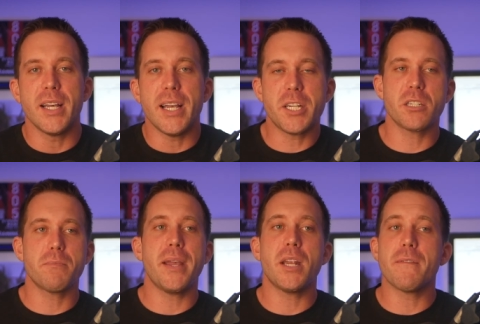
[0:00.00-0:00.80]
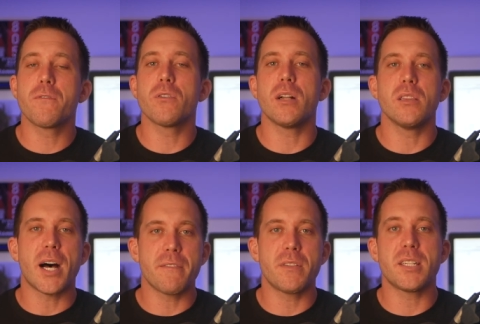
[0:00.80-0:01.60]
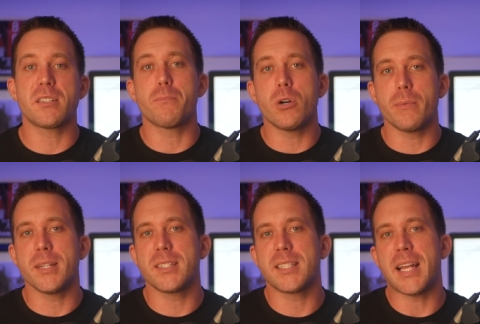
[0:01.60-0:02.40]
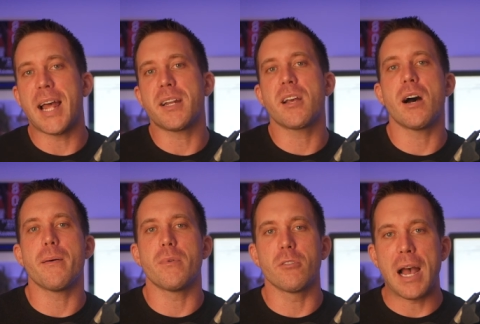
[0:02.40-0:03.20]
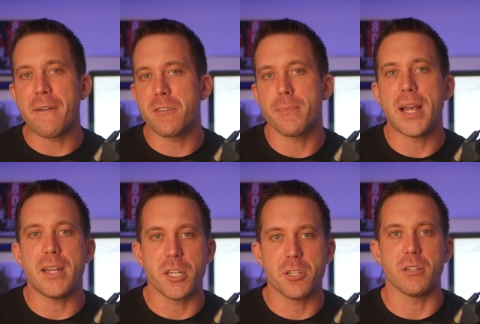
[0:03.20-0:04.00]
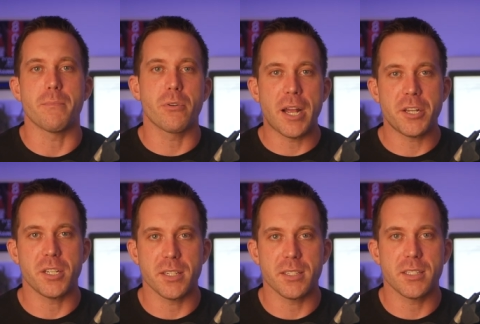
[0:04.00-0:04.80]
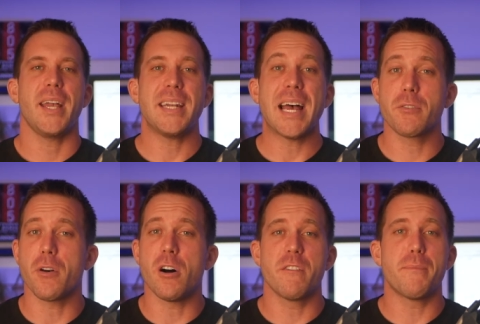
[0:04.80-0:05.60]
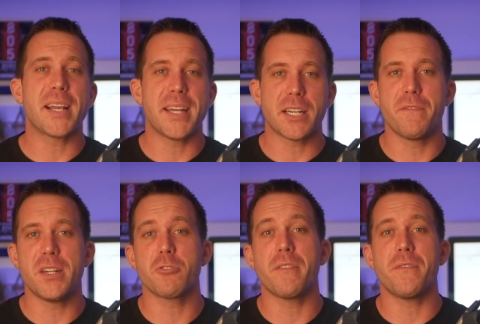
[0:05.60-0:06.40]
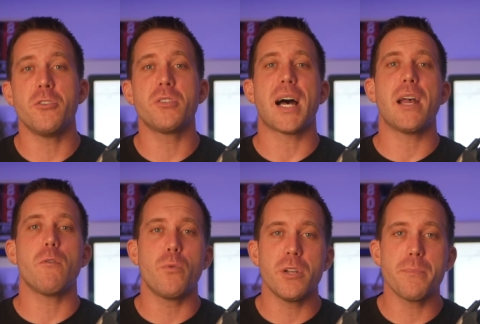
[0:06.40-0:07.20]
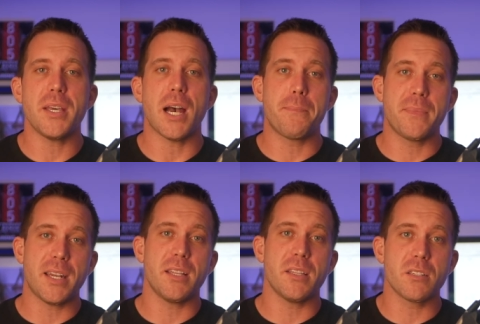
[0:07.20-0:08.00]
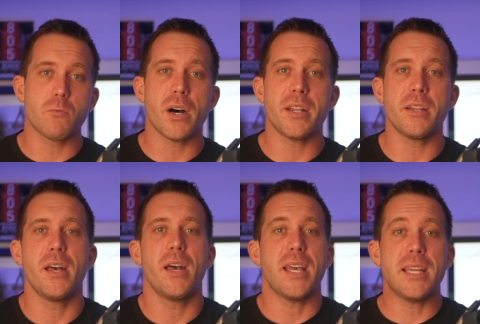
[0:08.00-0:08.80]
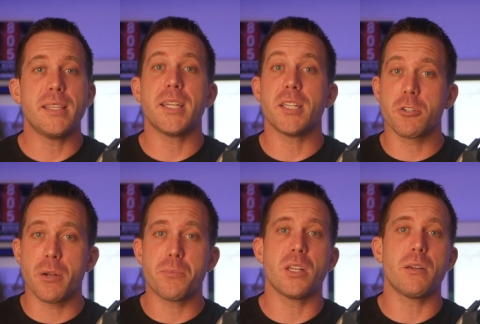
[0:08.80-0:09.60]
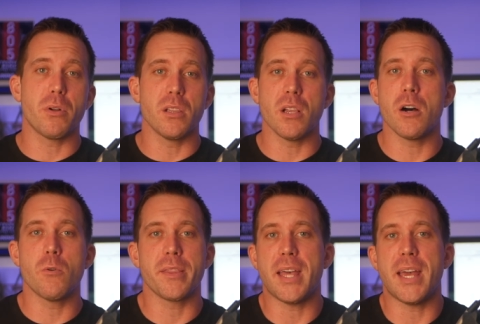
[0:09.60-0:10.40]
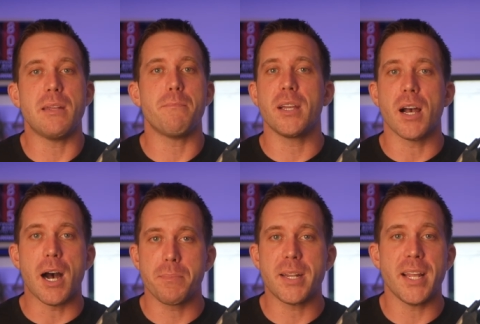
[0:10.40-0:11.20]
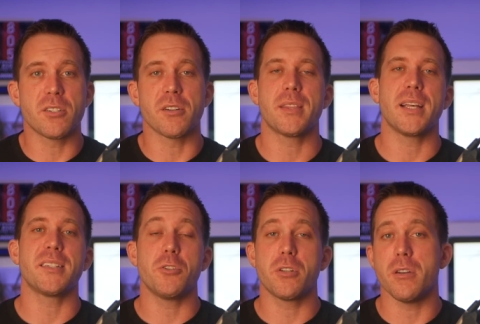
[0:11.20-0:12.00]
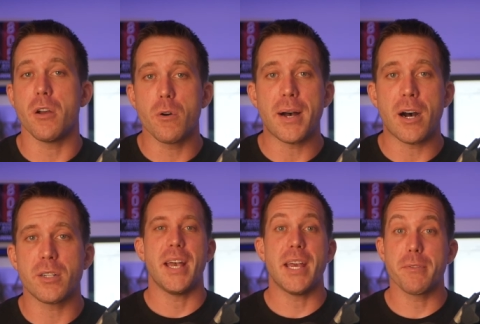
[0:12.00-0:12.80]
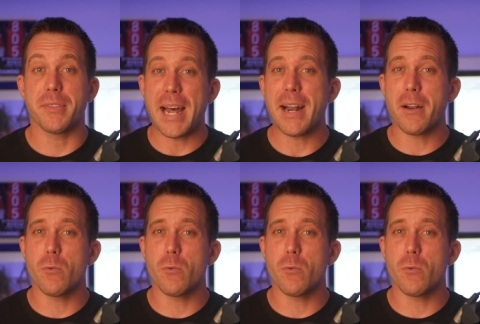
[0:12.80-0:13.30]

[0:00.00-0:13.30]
it just made up for a lot of the disappointments that had come after my initial impressions. And as with all of my connected fitness reviews, I will be updating this one in the description below with any big updates or things that you should know about. And with that out of the